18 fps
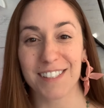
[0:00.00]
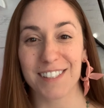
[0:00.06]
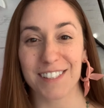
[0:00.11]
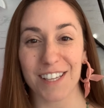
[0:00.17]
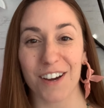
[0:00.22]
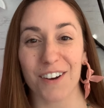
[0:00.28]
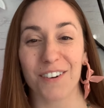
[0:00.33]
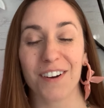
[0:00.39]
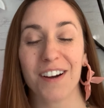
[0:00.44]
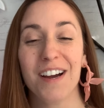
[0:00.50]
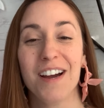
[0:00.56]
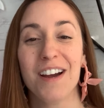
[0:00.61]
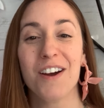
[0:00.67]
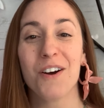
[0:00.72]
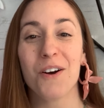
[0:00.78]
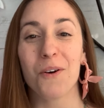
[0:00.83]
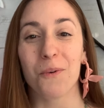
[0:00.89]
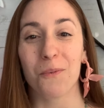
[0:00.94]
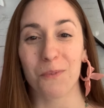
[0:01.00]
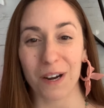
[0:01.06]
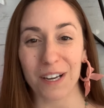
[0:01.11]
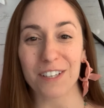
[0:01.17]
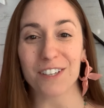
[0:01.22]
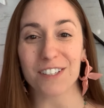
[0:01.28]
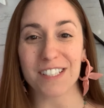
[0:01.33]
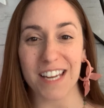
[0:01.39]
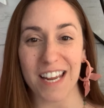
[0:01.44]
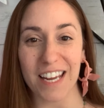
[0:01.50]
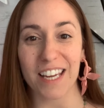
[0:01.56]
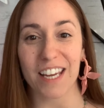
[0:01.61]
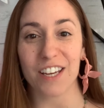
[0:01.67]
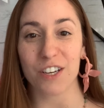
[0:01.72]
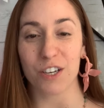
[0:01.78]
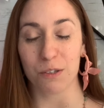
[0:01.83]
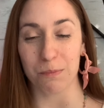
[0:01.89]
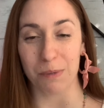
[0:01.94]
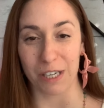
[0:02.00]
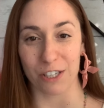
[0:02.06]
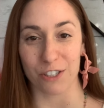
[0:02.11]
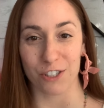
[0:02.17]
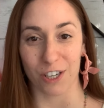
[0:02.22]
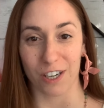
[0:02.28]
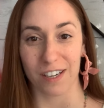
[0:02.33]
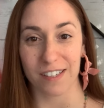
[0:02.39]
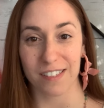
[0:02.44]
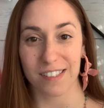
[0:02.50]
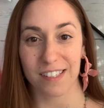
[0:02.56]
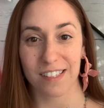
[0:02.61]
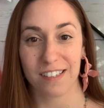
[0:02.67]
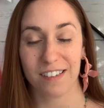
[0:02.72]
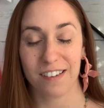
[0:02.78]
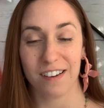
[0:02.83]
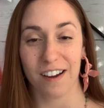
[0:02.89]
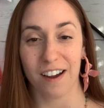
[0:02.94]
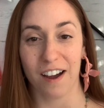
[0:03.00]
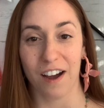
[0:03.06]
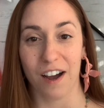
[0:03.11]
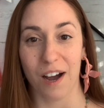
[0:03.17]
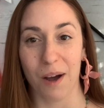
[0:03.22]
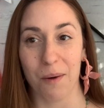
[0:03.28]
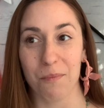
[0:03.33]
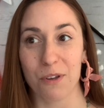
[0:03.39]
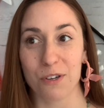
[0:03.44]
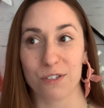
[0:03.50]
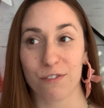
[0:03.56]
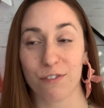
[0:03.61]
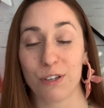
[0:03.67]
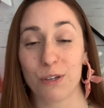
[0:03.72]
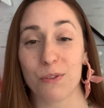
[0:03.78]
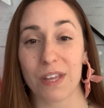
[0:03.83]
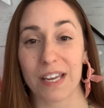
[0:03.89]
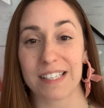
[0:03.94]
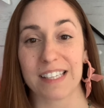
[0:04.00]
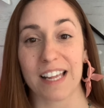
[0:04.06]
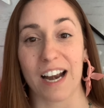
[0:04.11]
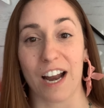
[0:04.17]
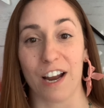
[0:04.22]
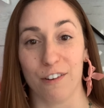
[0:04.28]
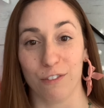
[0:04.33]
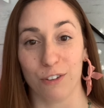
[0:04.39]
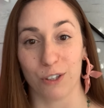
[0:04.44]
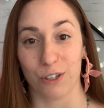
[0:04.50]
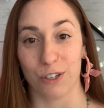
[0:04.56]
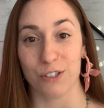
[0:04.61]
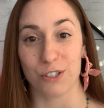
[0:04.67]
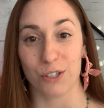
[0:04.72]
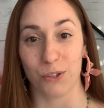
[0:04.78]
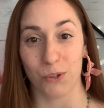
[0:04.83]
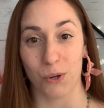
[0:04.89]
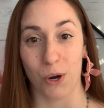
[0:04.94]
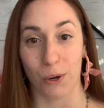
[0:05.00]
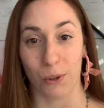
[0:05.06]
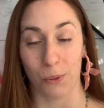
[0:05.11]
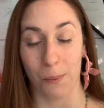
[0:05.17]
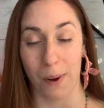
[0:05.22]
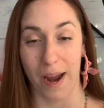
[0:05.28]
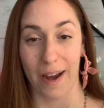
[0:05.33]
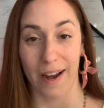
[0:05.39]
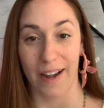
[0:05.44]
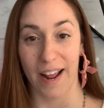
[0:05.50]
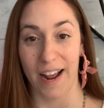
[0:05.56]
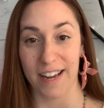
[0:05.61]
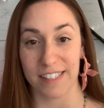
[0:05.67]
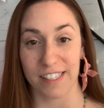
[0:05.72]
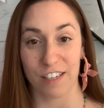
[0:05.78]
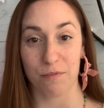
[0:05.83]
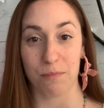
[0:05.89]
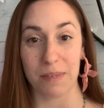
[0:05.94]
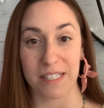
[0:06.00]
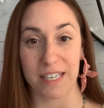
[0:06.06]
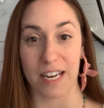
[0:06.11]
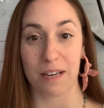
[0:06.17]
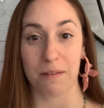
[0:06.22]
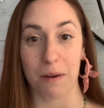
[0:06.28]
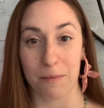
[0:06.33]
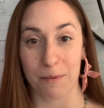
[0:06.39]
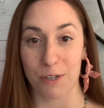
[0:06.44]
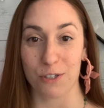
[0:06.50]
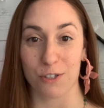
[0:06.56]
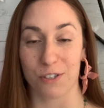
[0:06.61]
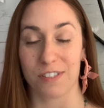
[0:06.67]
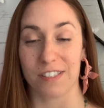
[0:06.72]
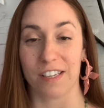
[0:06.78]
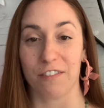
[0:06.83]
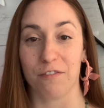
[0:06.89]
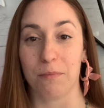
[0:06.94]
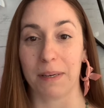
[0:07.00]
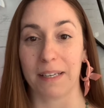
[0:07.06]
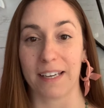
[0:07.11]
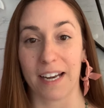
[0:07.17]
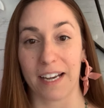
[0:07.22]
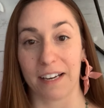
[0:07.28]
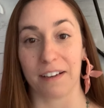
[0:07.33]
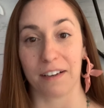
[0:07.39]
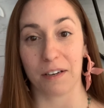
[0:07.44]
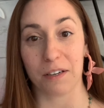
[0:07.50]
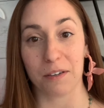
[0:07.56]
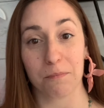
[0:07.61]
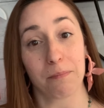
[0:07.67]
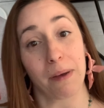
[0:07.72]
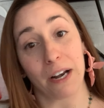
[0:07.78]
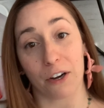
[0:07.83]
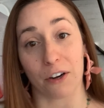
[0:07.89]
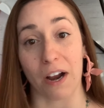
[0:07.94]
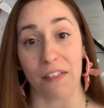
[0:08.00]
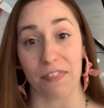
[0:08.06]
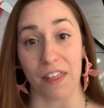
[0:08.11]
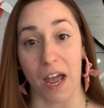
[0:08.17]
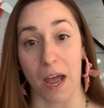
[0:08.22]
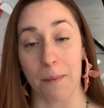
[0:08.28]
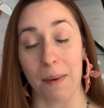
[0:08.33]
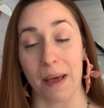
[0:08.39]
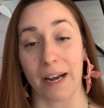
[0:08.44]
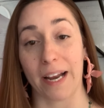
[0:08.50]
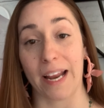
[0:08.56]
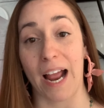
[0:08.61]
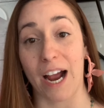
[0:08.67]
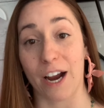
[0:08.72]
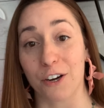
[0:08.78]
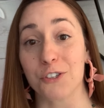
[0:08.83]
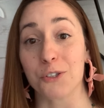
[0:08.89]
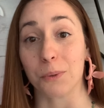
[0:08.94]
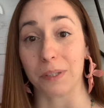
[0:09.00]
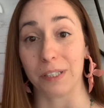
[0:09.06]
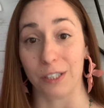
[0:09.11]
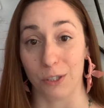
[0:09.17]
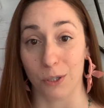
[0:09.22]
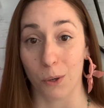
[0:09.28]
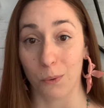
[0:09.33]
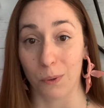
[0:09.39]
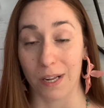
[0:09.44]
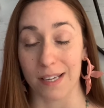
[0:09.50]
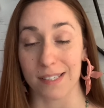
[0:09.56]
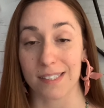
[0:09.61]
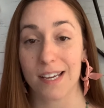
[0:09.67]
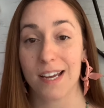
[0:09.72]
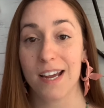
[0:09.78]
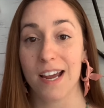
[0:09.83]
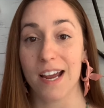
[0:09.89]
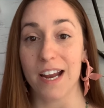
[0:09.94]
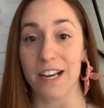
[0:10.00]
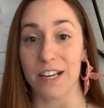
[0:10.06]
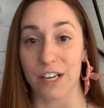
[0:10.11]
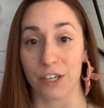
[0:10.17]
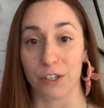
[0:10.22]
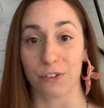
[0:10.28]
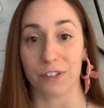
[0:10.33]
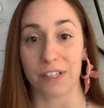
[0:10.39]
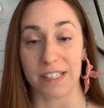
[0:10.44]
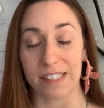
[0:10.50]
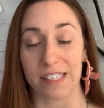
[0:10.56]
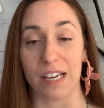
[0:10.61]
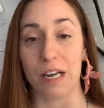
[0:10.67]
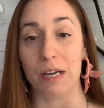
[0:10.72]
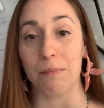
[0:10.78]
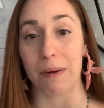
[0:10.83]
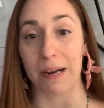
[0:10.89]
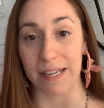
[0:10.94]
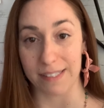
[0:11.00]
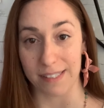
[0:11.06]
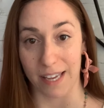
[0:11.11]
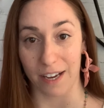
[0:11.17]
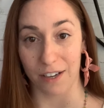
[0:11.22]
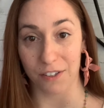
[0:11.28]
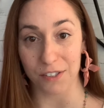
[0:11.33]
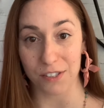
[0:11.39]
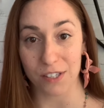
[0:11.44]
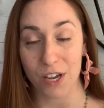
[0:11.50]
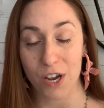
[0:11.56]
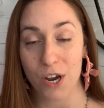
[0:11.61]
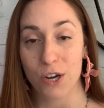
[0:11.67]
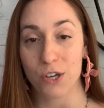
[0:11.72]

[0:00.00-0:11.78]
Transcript: So when you're taking your pictures, there's a few things that I've learned along the way, and as I've been taking my pictures, I've been getting better at them, and I actually notice an increase in my sales.